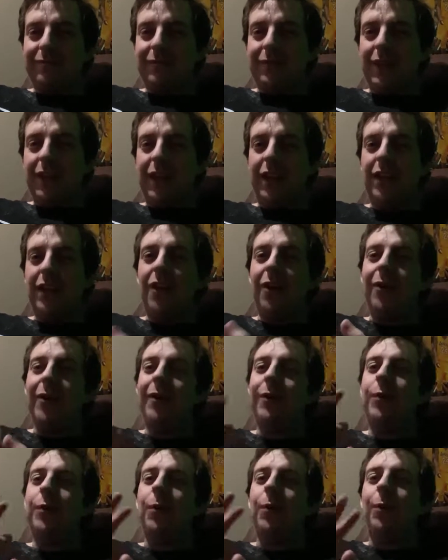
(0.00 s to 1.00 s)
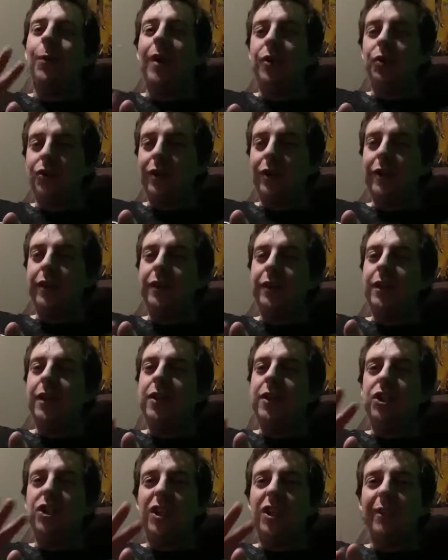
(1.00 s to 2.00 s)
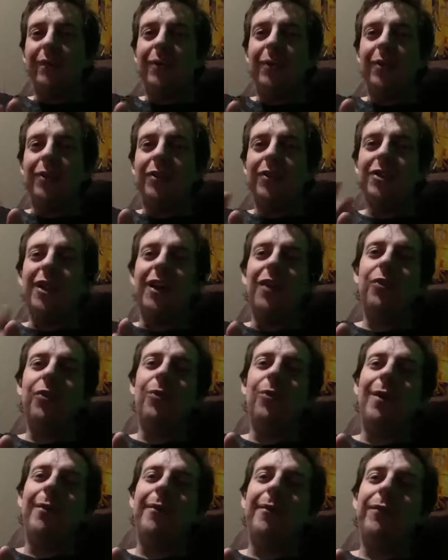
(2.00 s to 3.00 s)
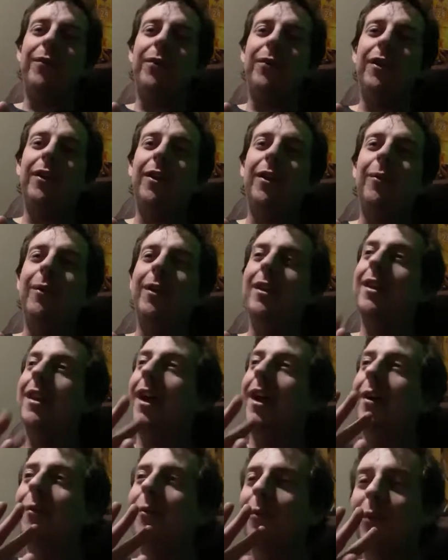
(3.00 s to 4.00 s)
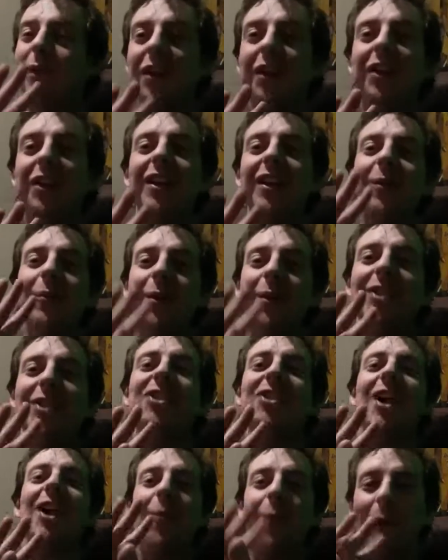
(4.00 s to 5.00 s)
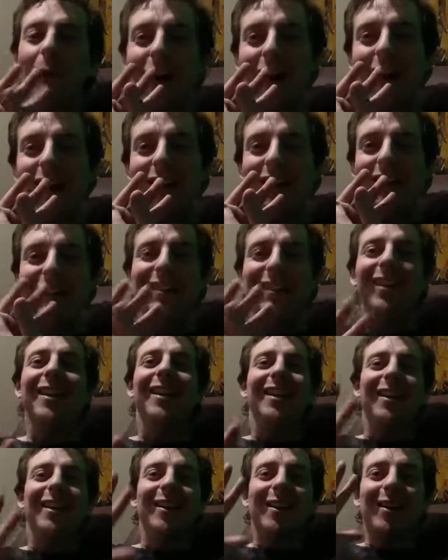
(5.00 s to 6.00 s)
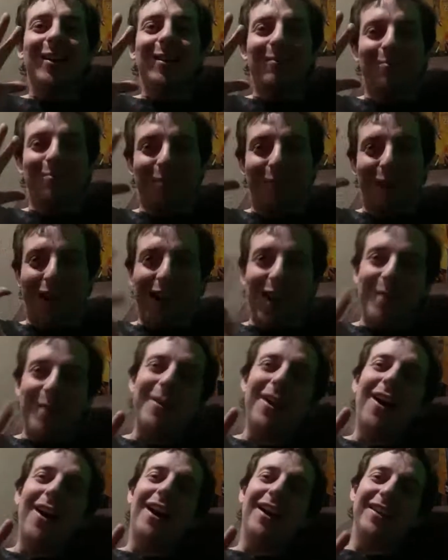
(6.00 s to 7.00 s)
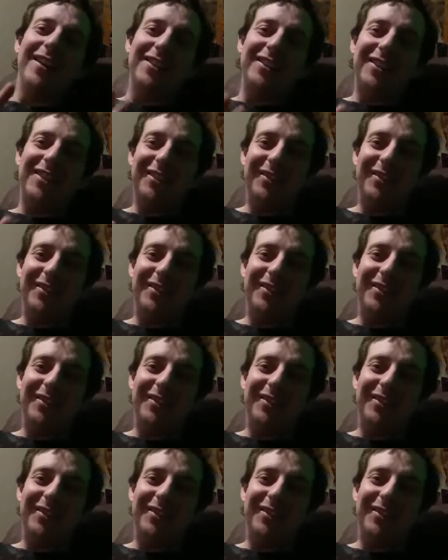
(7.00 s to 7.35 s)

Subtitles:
And no, if you're wondering, G Fuel is not who I'm affiliated with. I really wish I was, but I'm not.